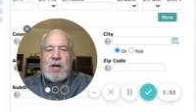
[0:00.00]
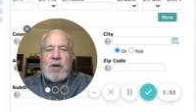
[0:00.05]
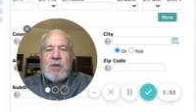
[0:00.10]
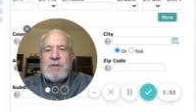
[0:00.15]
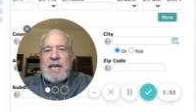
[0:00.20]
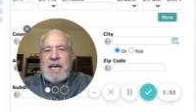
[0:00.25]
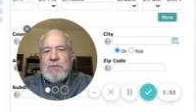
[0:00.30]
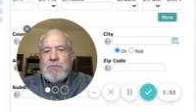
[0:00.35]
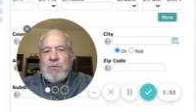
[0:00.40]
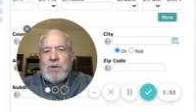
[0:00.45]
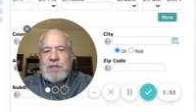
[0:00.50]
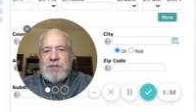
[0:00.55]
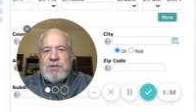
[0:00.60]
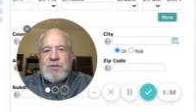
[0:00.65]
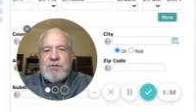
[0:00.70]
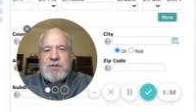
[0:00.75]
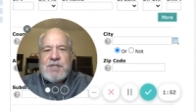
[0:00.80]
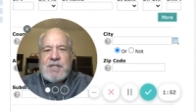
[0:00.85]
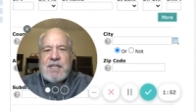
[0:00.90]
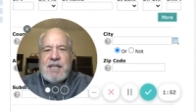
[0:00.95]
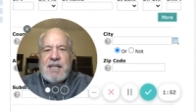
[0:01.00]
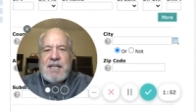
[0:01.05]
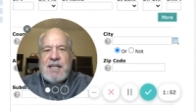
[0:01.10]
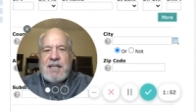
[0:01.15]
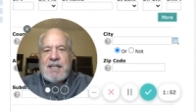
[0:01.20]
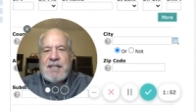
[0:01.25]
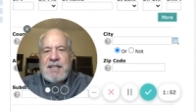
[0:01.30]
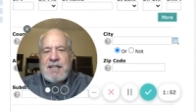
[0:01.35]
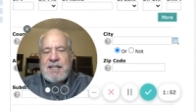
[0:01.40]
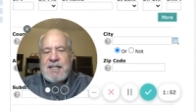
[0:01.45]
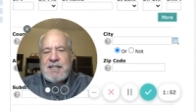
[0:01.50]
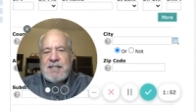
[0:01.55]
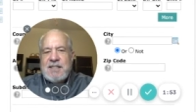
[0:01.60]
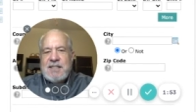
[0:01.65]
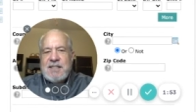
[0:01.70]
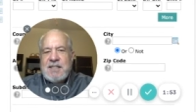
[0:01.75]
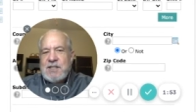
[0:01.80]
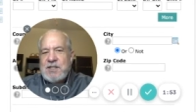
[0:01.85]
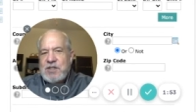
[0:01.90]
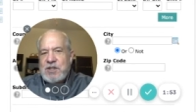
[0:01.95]
Okay, what you're seeing
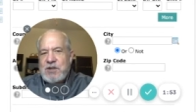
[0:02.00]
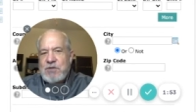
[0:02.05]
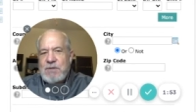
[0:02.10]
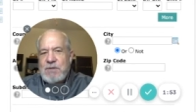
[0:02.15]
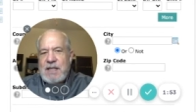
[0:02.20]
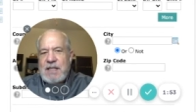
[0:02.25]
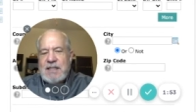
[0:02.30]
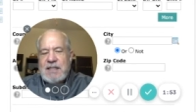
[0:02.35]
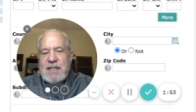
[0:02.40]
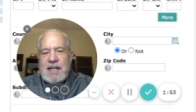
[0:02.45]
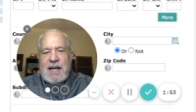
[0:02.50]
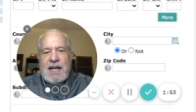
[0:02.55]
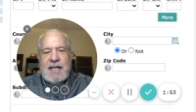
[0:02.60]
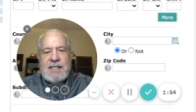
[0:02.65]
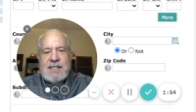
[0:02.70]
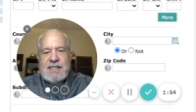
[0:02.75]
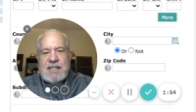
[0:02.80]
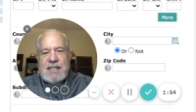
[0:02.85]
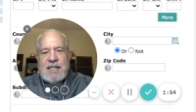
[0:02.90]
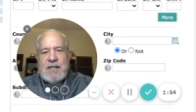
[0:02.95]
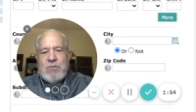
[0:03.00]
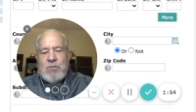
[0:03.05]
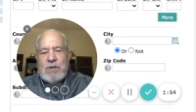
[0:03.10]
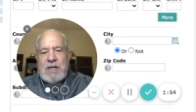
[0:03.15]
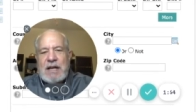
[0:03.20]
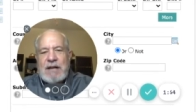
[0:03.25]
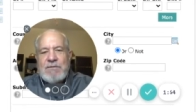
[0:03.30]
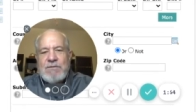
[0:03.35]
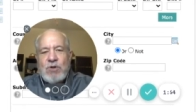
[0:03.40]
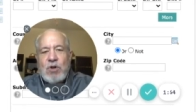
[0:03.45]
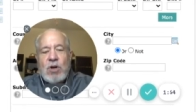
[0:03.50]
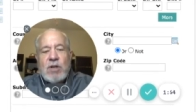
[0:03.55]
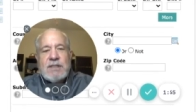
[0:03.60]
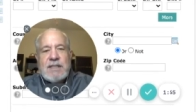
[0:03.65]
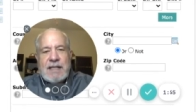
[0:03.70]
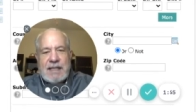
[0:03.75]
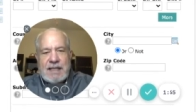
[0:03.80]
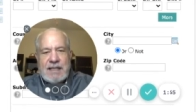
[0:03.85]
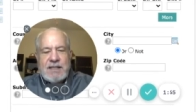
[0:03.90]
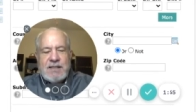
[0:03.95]
is the screen that I see when I've
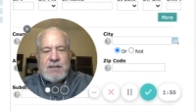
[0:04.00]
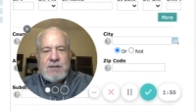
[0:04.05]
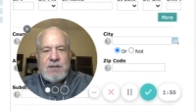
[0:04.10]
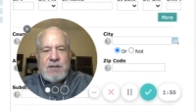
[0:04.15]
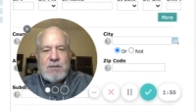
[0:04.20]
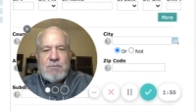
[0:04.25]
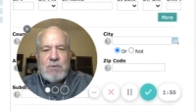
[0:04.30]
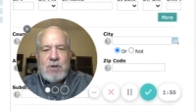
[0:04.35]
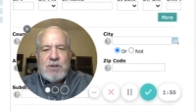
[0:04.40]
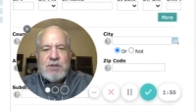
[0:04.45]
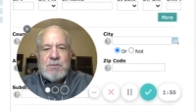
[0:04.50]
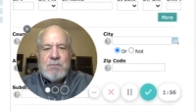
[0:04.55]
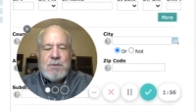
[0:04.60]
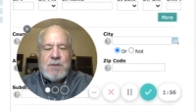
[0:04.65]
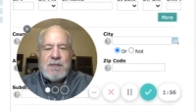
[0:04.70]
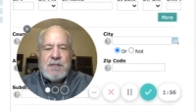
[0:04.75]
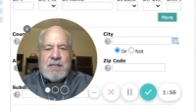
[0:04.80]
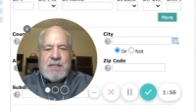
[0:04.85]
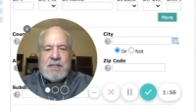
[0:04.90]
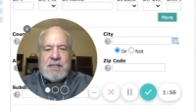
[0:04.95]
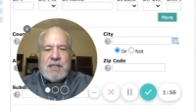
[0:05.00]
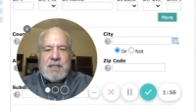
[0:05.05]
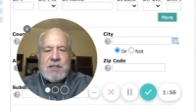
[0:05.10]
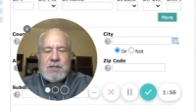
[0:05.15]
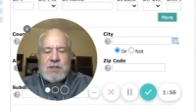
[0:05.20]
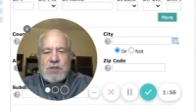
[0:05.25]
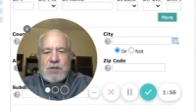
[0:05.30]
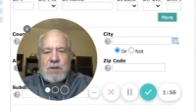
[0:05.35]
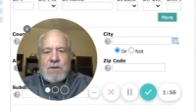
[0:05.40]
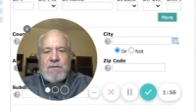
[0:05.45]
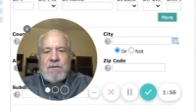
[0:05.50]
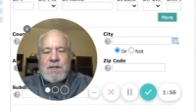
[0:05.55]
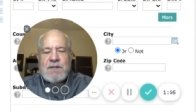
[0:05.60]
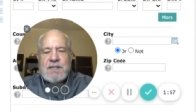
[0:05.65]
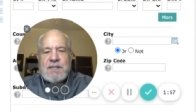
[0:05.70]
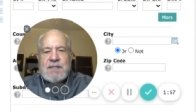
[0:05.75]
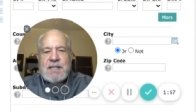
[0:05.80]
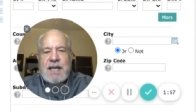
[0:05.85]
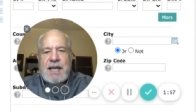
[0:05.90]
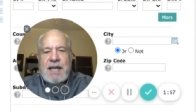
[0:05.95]
logged into the multiple listing
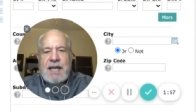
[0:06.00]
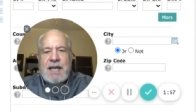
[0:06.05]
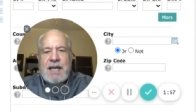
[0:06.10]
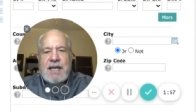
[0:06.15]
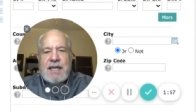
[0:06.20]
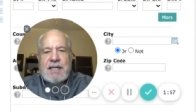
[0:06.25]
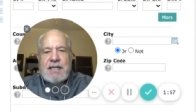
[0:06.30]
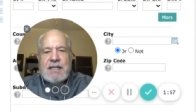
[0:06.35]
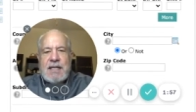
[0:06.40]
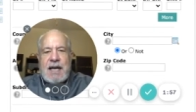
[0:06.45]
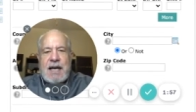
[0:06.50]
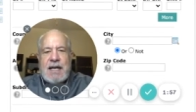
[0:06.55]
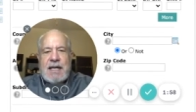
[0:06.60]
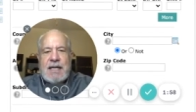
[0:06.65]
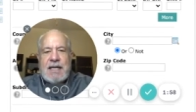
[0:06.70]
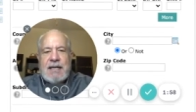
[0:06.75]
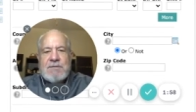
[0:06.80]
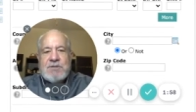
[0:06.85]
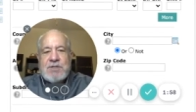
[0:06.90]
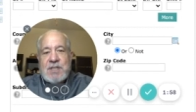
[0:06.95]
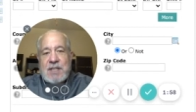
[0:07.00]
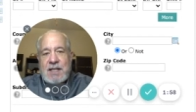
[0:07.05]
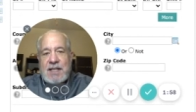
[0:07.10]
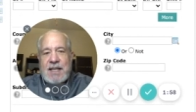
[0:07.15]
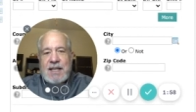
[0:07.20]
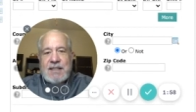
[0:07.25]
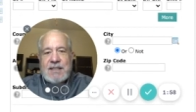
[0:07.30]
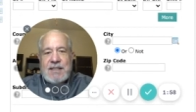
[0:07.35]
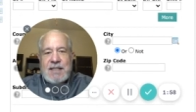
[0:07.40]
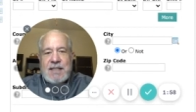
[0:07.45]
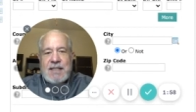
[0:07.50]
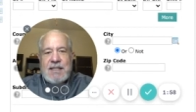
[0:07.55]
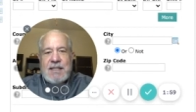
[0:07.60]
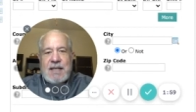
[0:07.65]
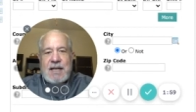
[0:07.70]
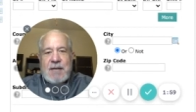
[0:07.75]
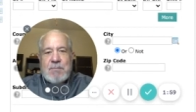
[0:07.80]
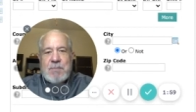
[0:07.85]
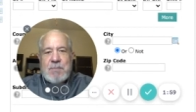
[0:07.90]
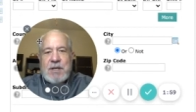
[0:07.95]
service and I have selected
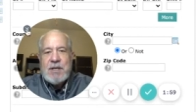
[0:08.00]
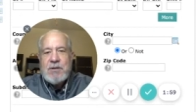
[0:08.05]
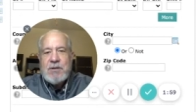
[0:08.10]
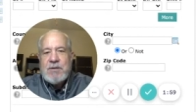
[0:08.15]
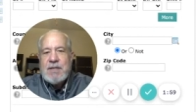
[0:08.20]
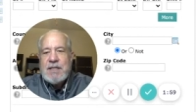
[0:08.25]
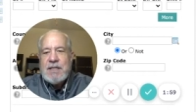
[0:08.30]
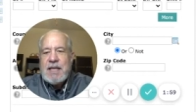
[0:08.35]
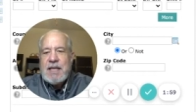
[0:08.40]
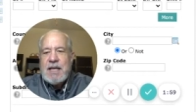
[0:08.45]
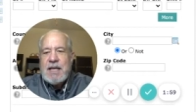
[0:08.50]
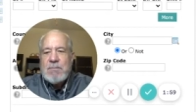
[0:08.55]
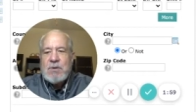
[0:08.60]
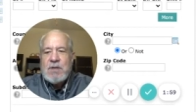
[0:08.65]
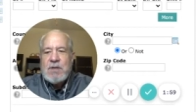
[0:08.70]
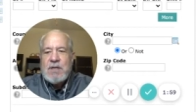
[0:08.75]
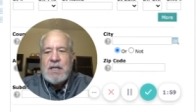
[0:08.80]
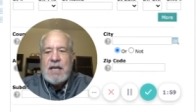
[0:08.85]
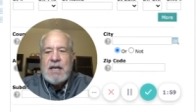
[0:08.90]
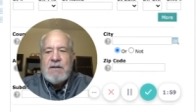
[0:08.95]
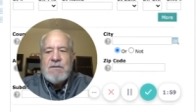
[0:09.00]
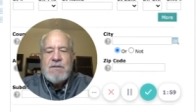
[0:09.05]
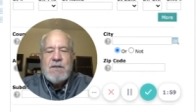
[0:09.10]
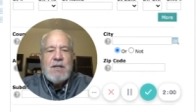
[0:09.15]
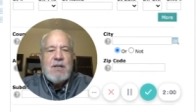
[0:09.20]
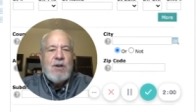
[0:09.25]
up here in the upper left